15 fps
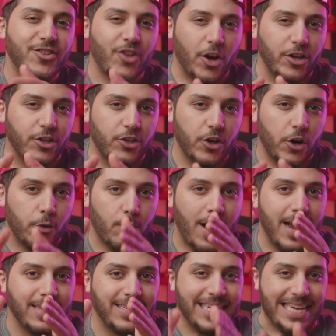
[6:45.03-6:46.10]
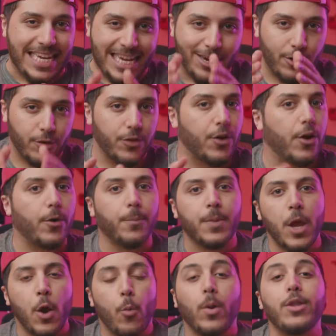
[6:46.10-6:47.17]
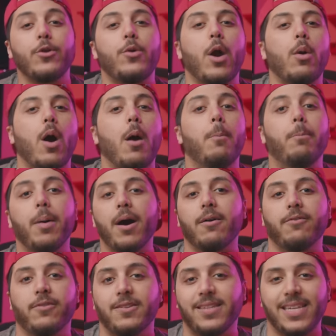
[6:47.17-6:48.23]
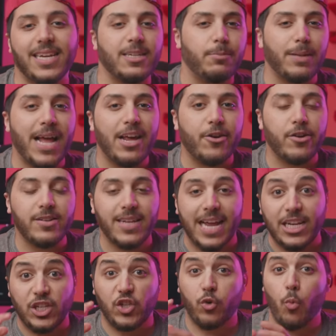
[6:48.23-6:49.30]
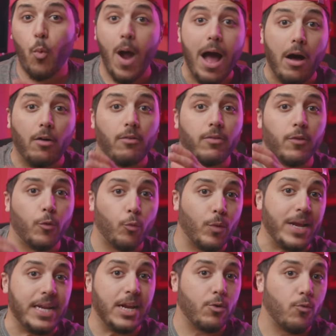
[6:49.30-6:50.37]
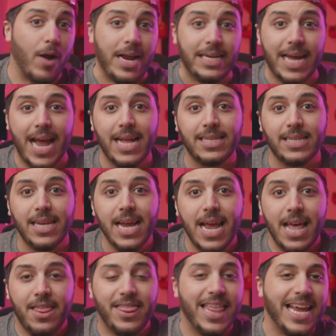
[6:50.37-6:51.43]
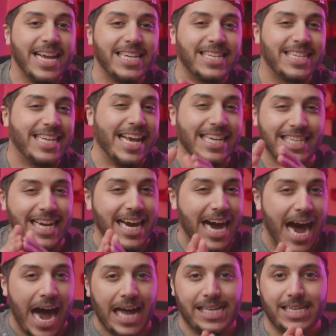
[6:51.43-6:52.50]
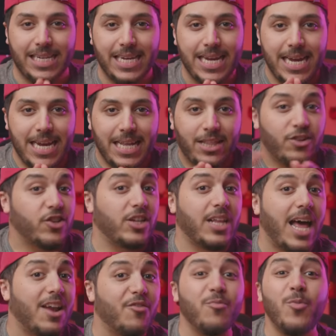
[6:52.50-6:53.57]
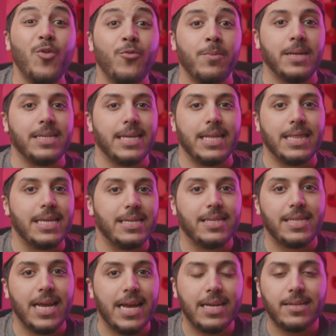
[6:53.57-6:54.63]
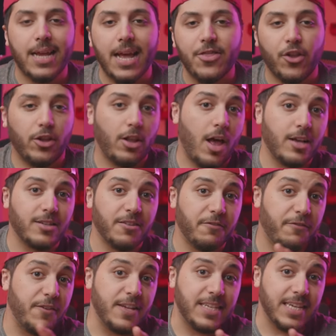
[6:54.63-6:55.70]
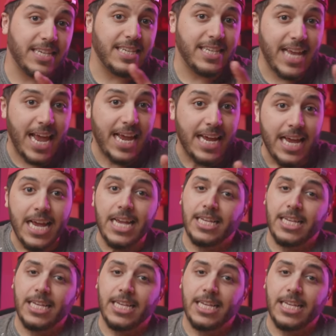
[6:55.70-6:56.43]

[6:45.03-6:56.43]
start to arise here though. When you go above 6 platters and 12 read and write heads, things get hot. There's a lot of movement in these things, and the laws of physics say